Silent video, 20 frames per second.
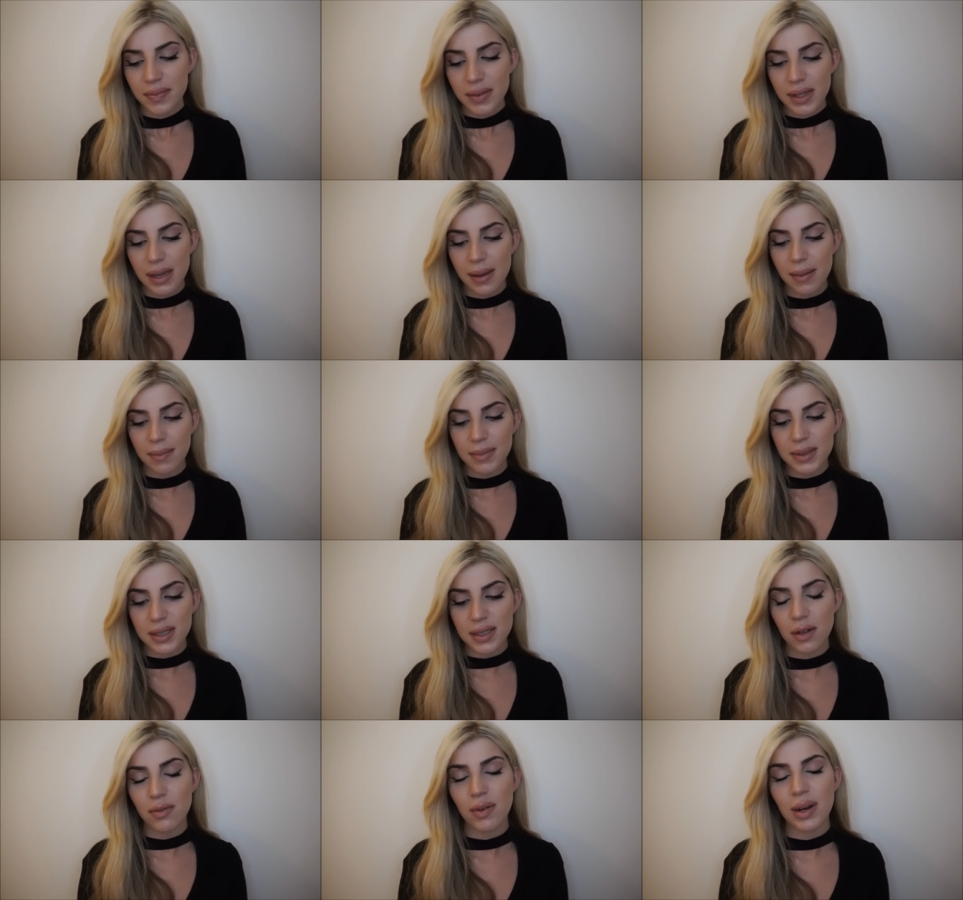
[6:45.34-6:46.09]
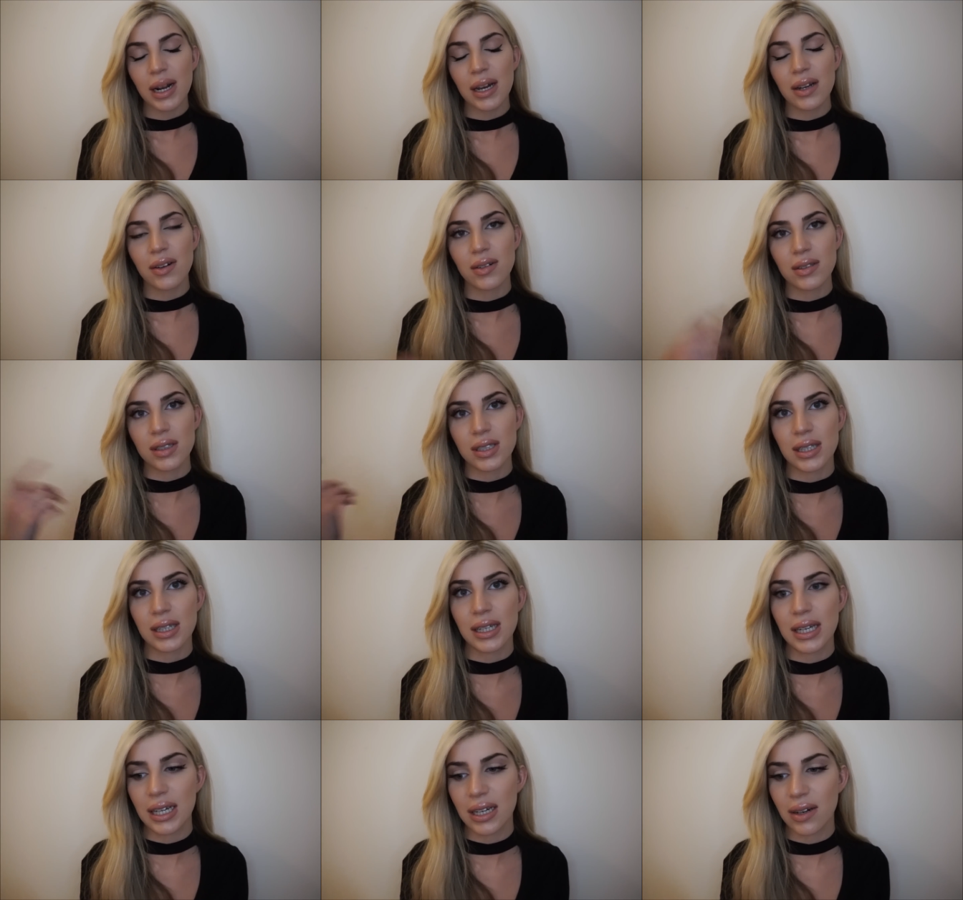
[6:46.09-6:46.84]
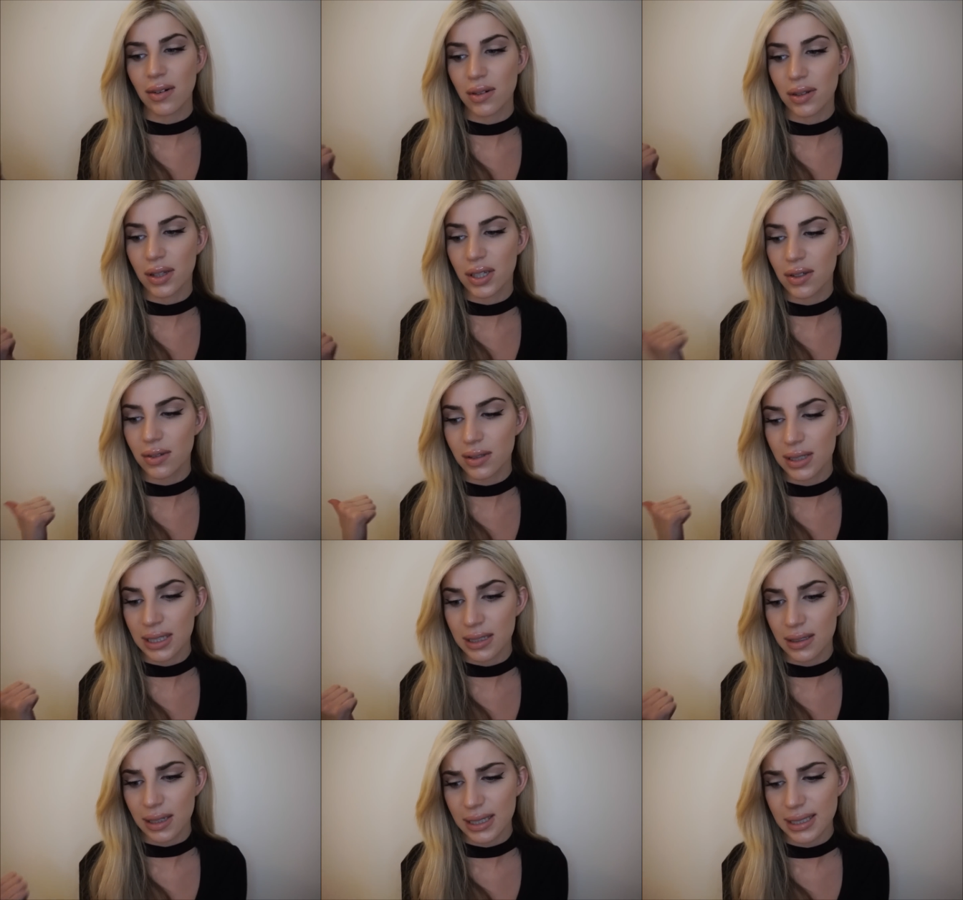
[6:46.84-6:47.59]
And so when I got to the
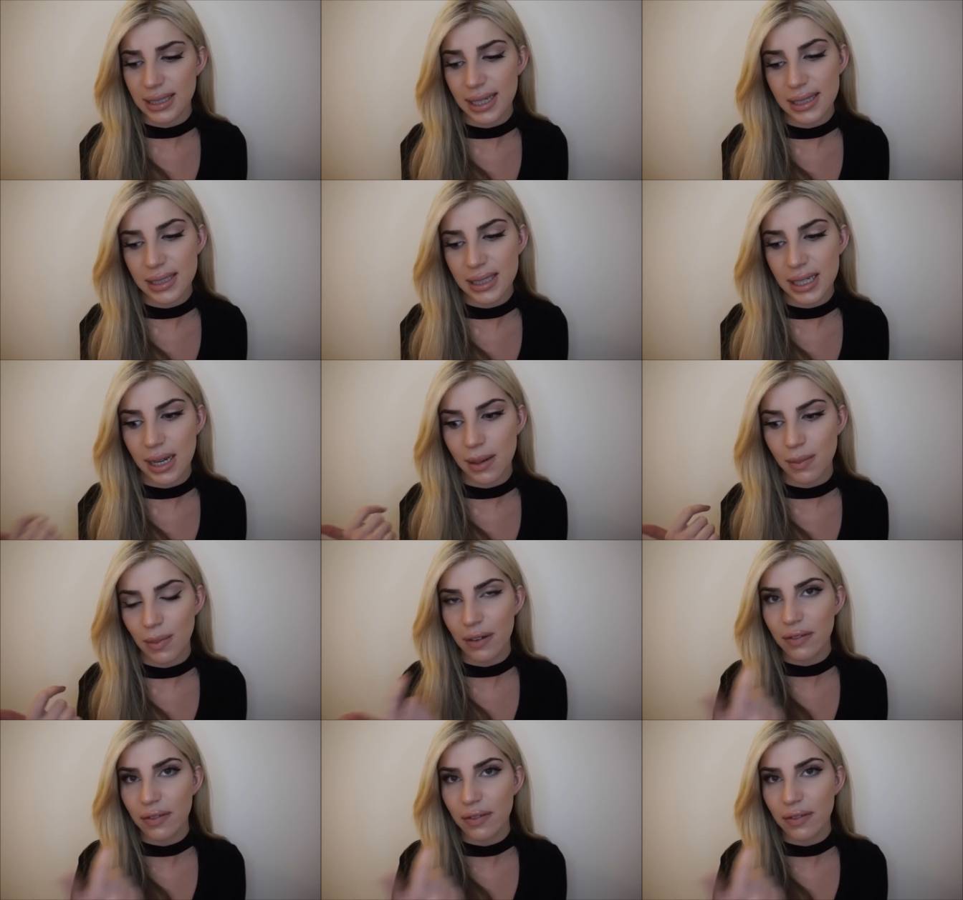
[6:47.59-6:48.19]
orthodontist, I said to him,